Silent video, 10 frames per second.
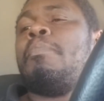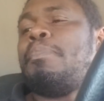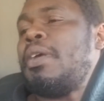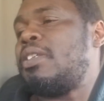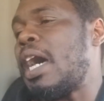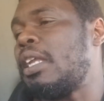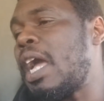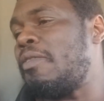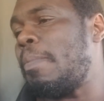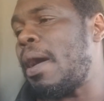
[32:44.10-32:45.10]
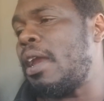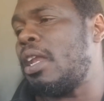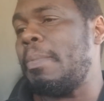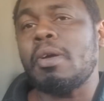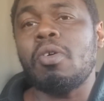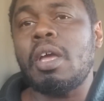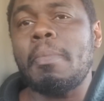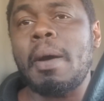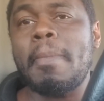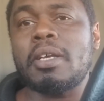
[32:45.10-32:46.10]
peace out to everybody. Let me go get
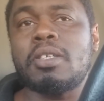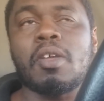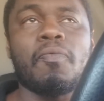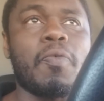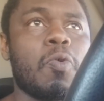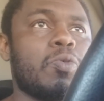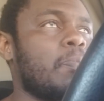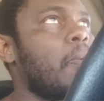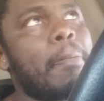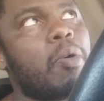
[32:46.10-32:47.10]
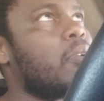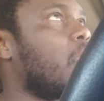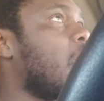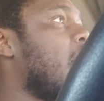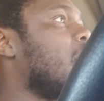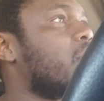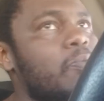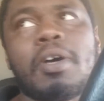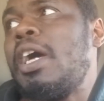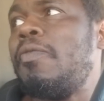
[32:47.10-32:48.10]
my Mexican food, some Apone guys,
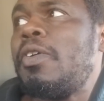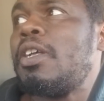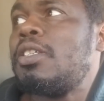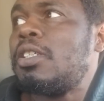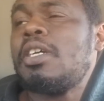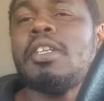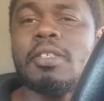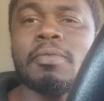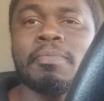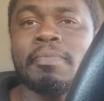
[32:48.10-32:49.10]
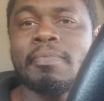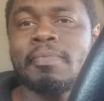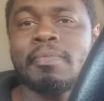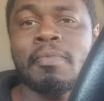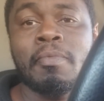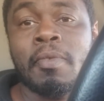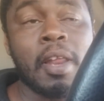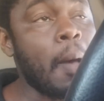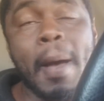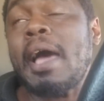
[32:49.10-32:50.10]
whatever and shit. And
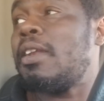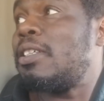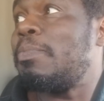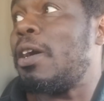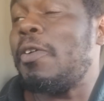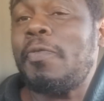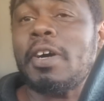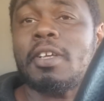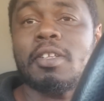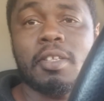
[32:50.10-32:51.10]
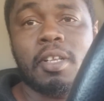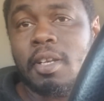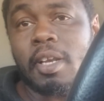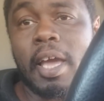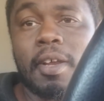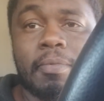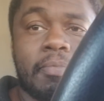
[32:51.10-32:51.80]
I'm out this motherfucker. Later.